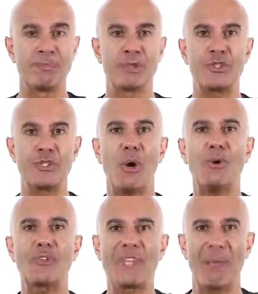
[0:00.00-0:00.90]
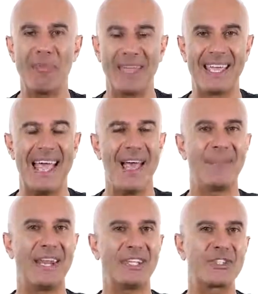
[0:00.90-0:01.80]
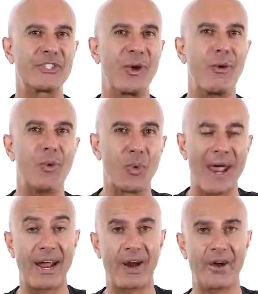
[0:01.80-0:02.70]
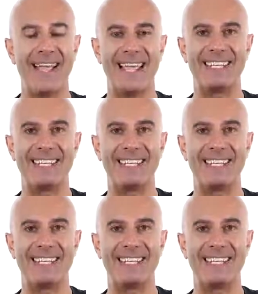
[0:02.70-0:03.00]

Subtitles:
Show something that is so rare